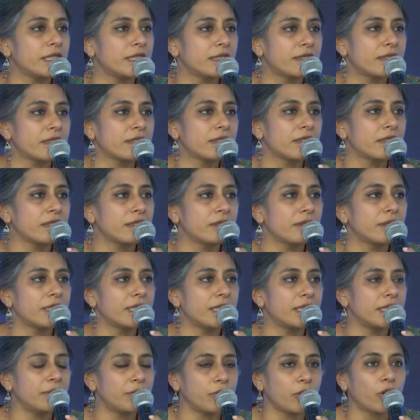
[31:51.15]
It's a,
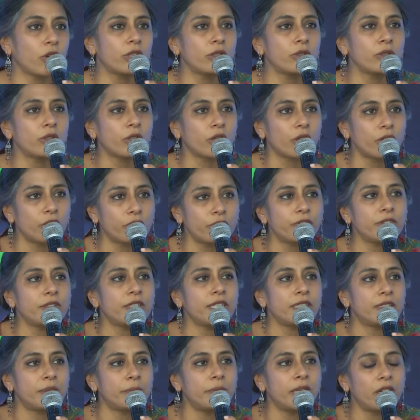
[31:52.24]
although all of
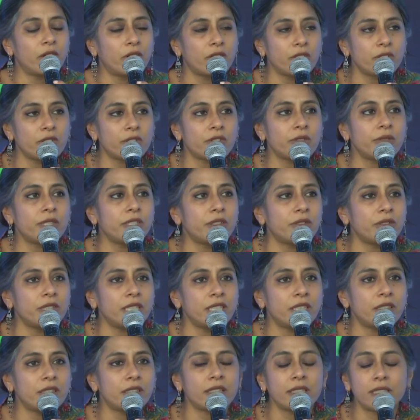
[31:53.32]
it belongs to
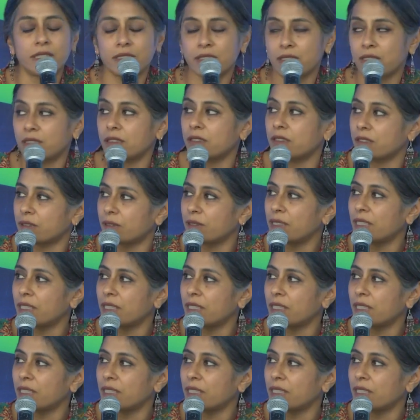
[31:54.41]
Indonesia, it's the